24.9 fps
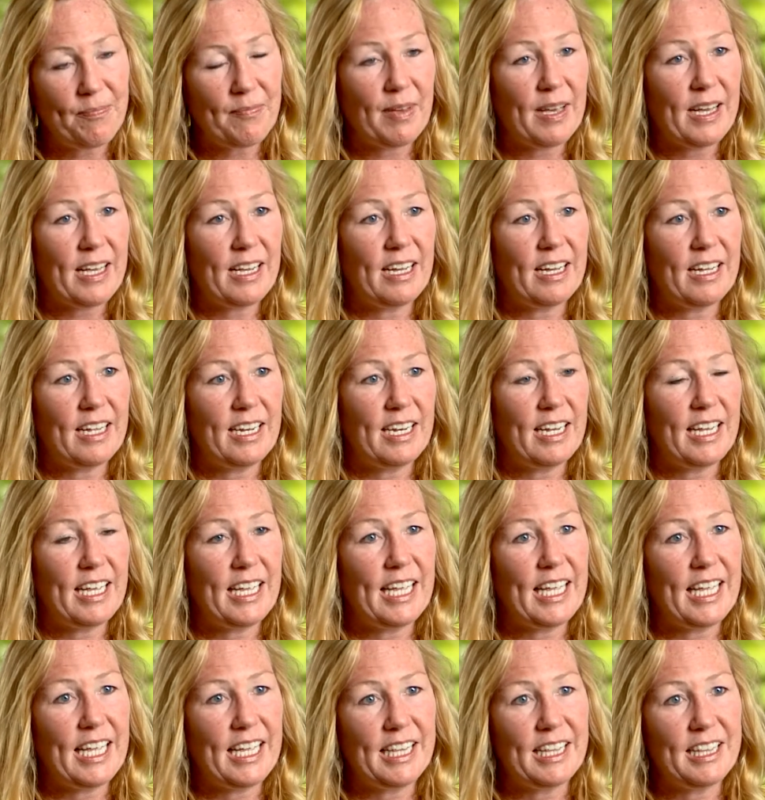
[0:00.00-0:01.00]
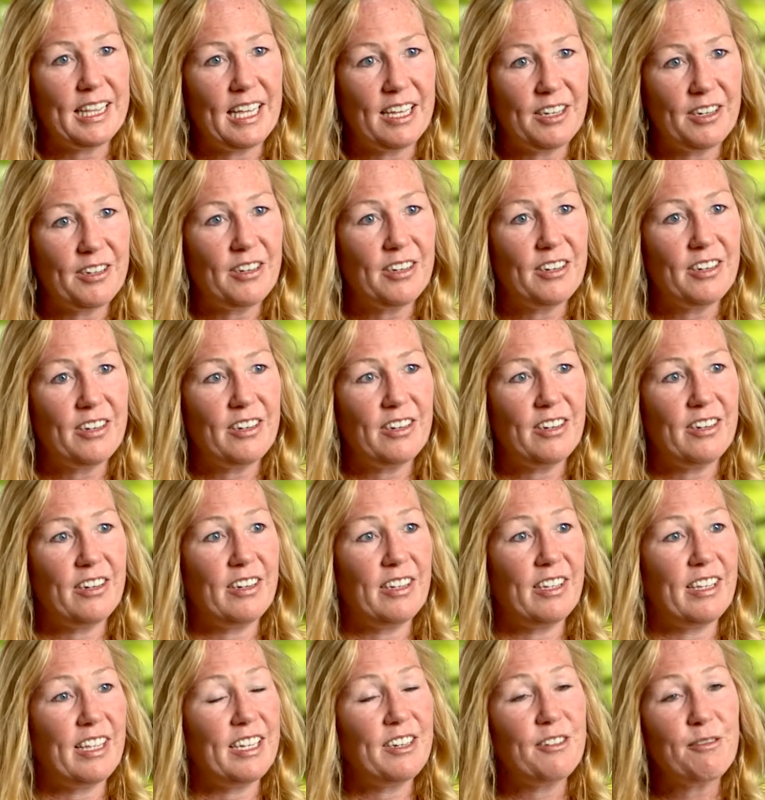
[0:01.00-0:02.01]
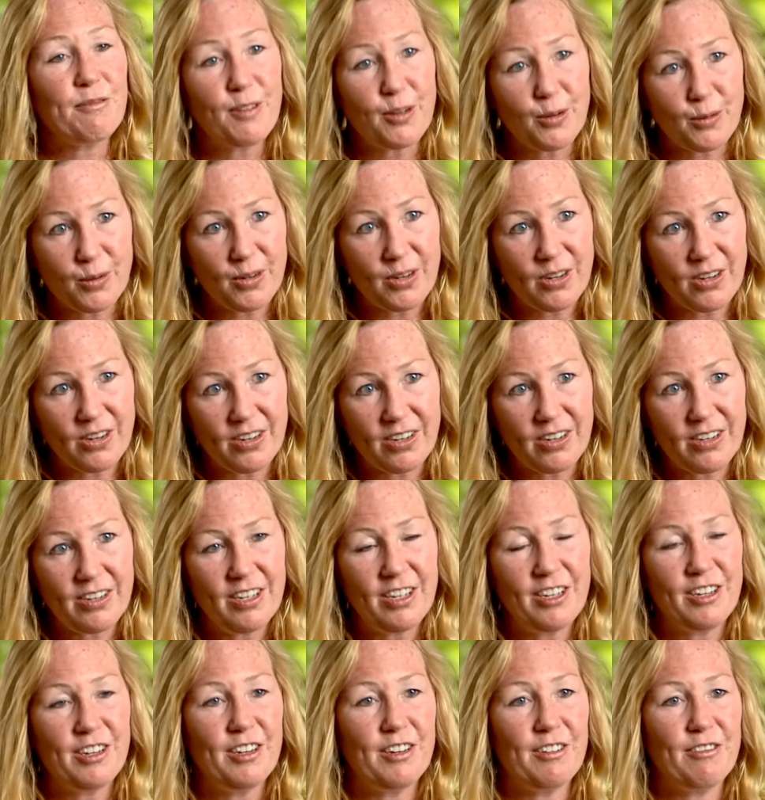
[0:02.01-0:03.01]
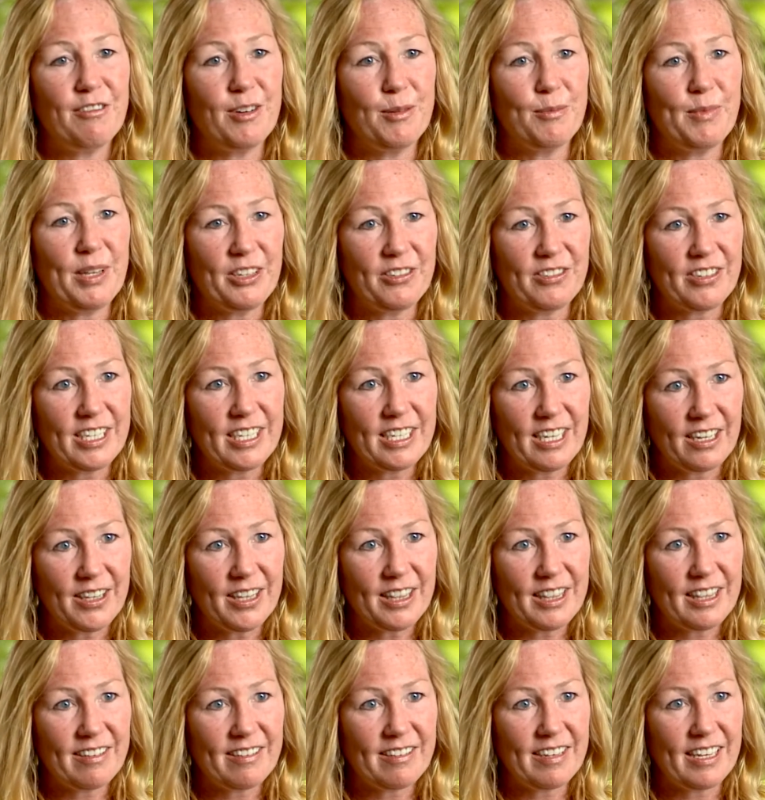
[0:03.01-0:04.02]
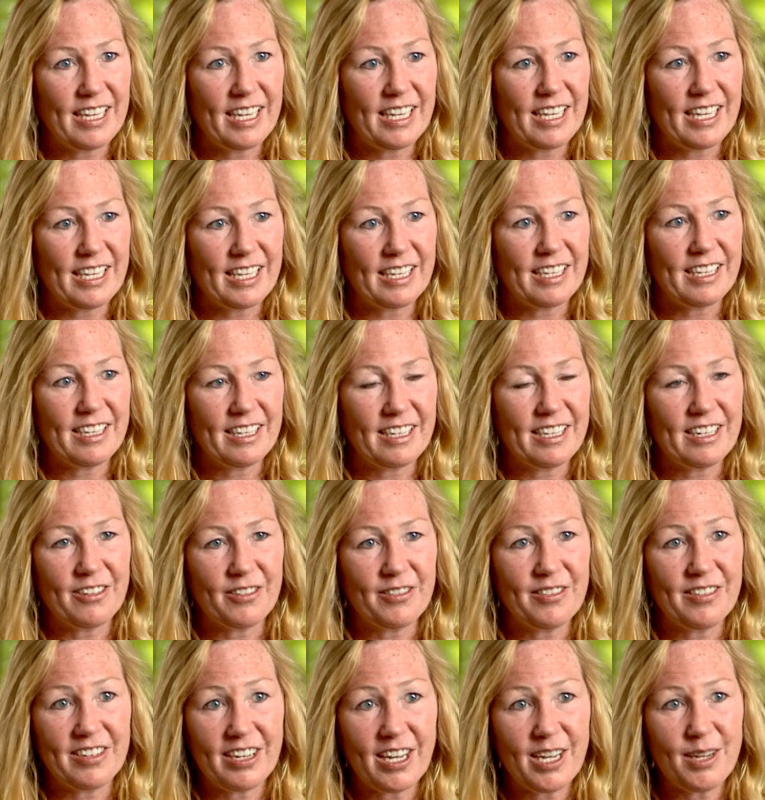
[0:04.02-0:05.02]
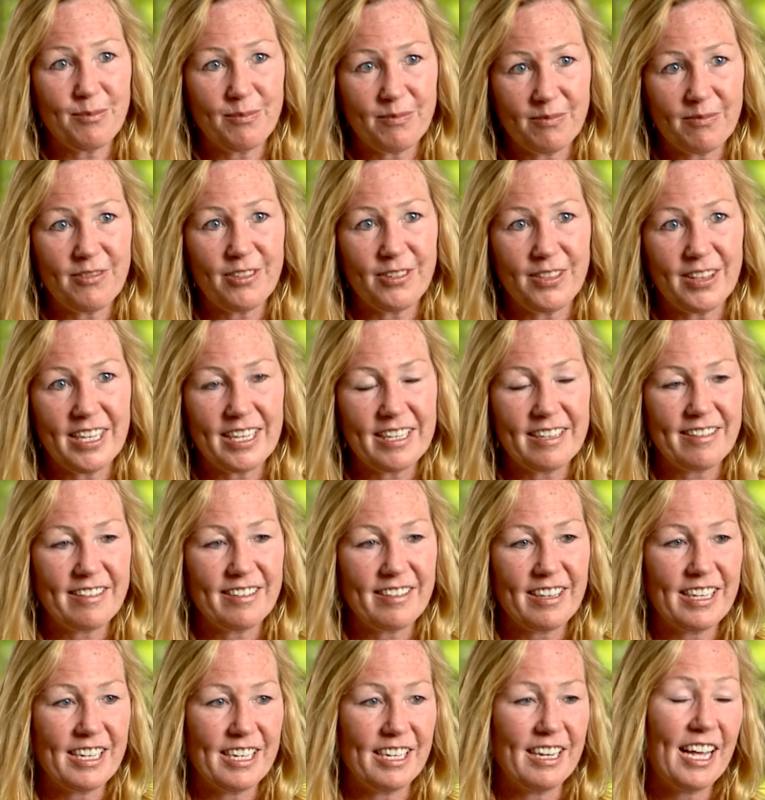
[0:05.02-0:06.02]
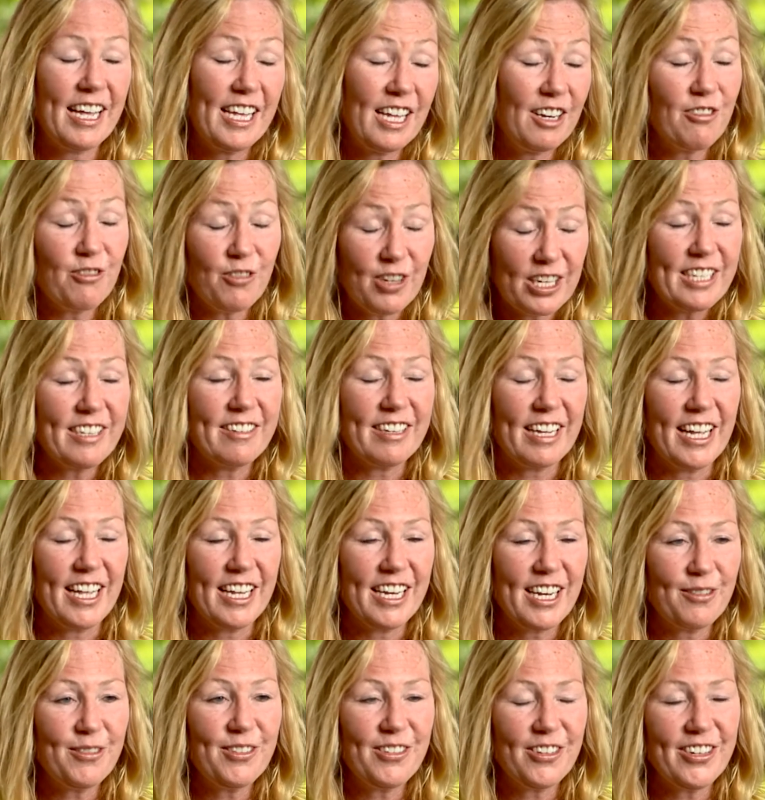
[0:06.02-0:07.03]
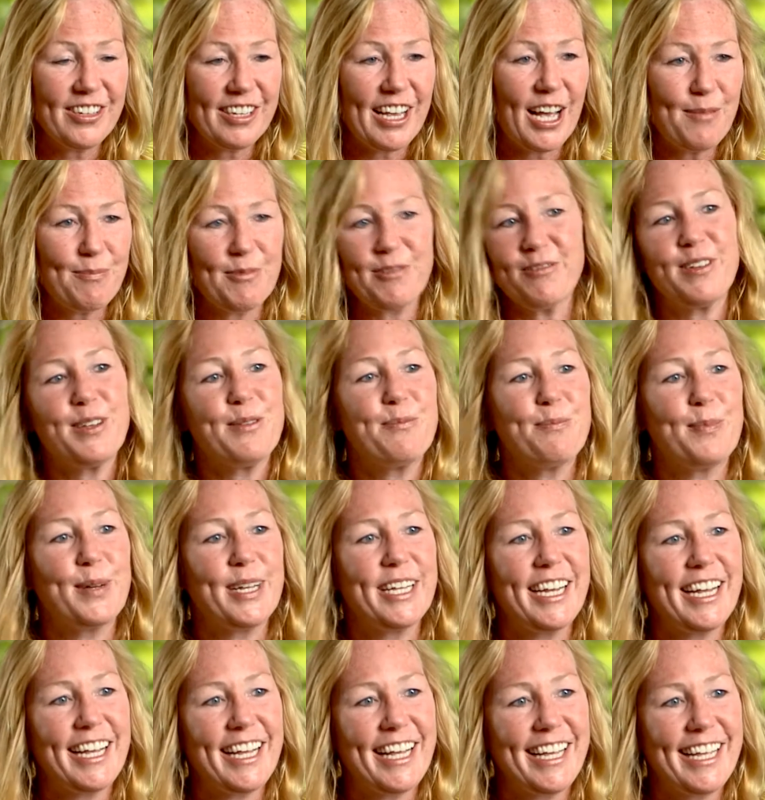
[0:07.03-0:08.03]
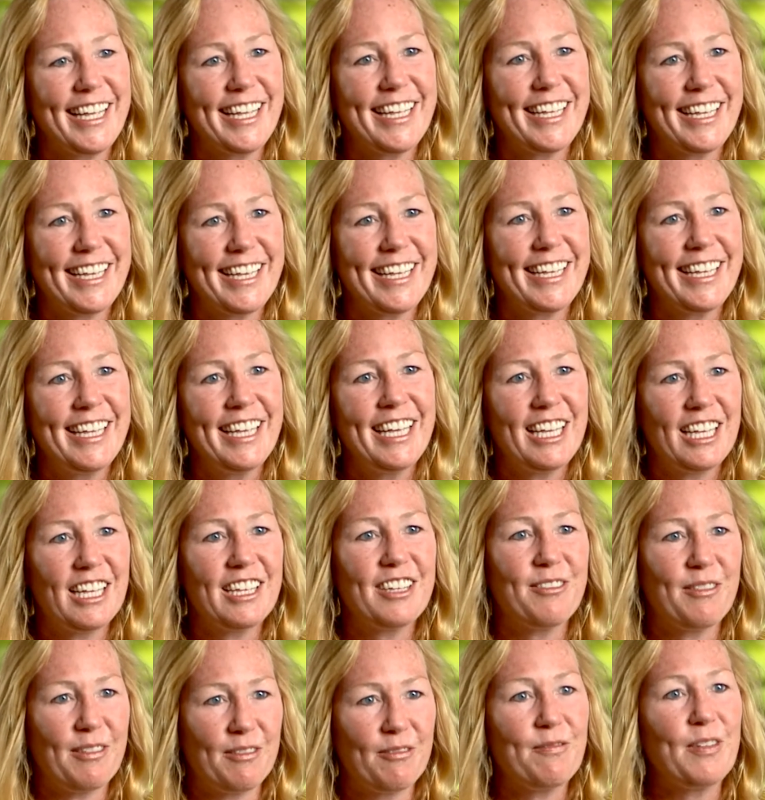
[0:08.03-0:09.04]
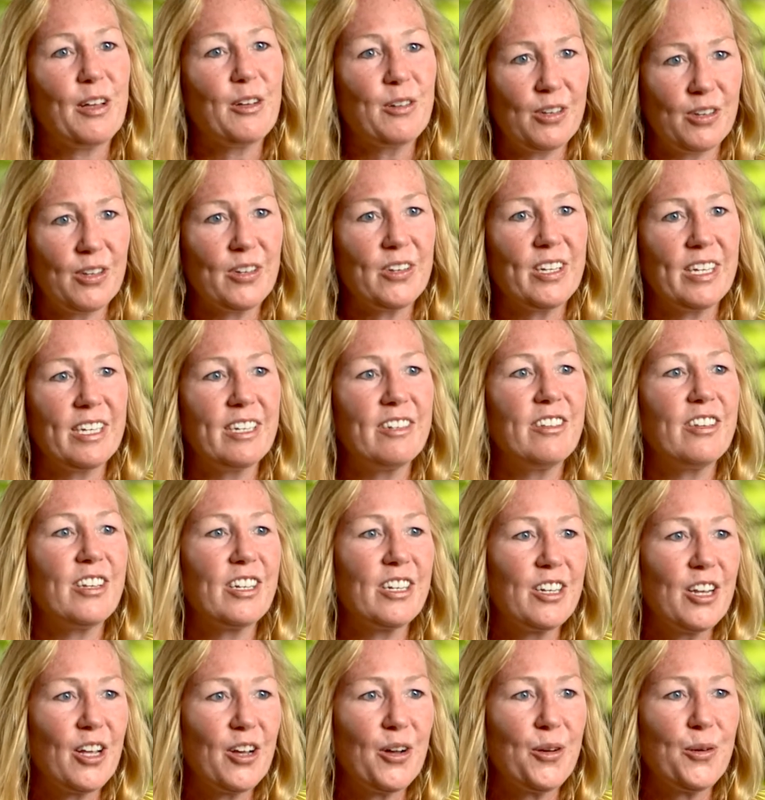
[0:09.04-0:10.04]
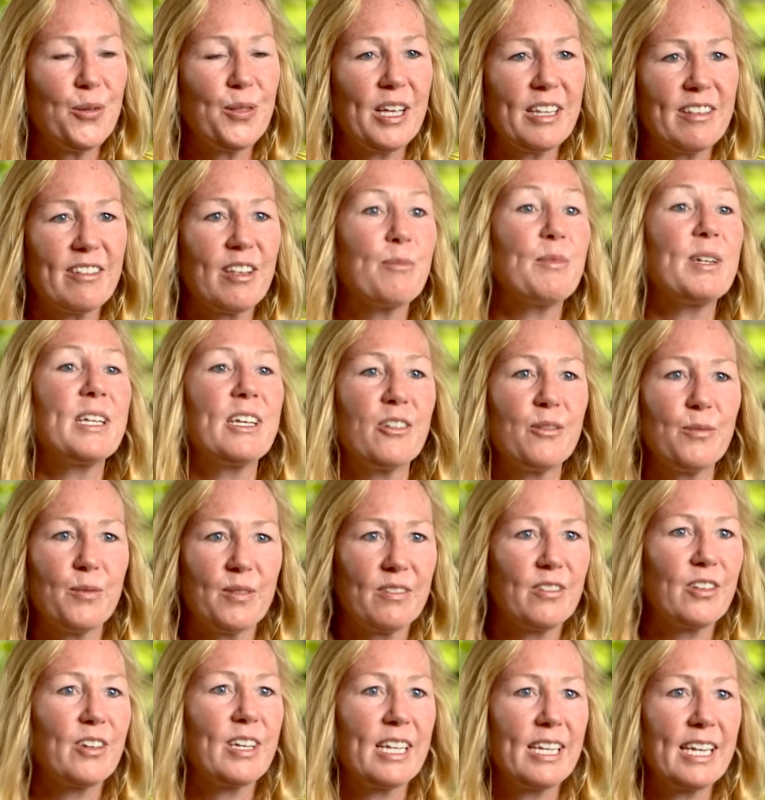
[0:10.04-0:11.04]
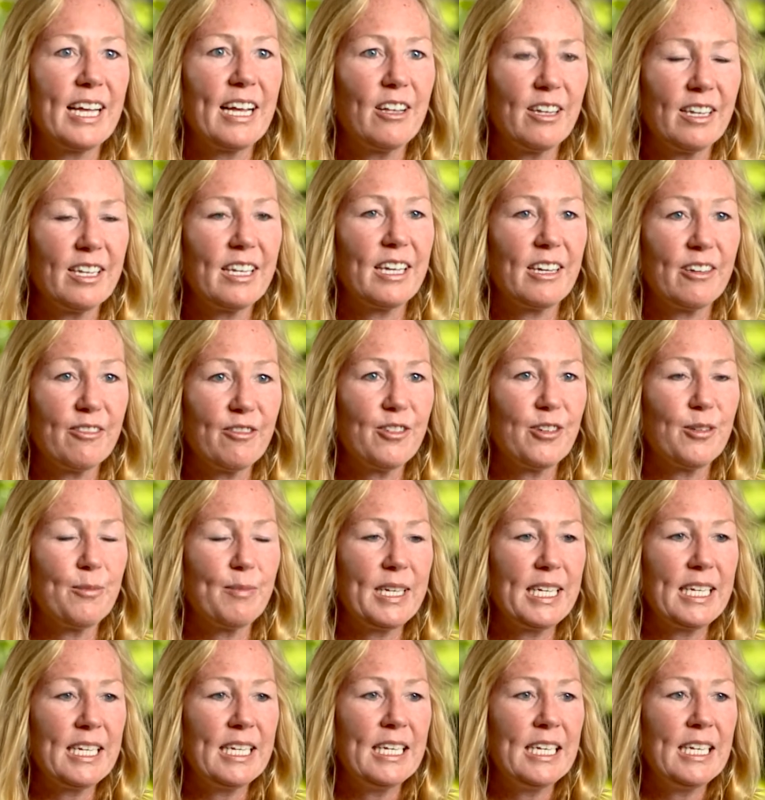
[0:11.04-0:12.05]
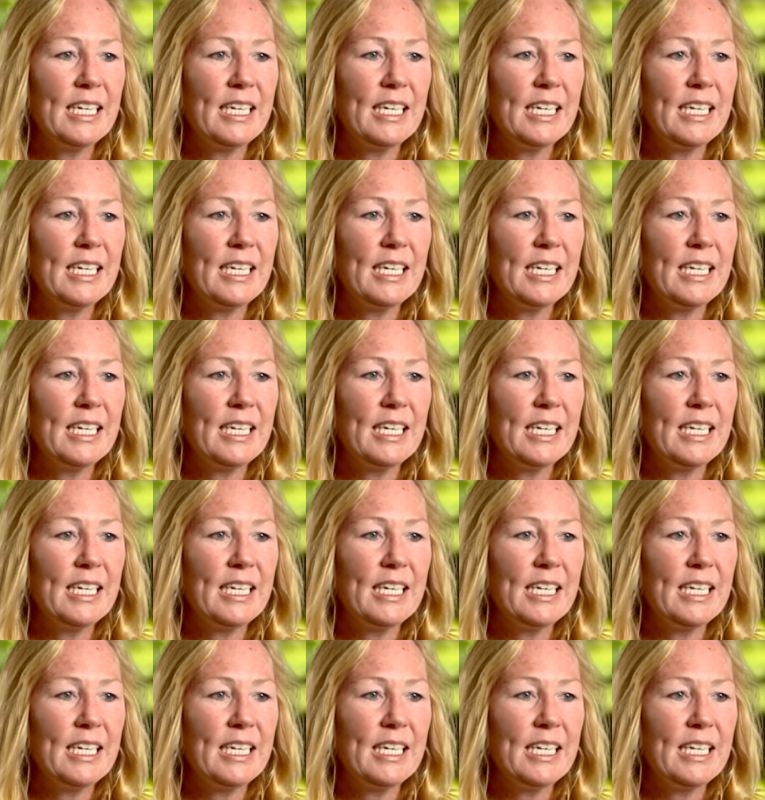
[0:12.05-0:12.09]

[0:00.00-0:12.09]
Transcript: I got a letter and a phone call from LG Health saying, you know, it's time for this. And I had it written down. I was on top of it, but it felt good to know that somebody else was looking out after me.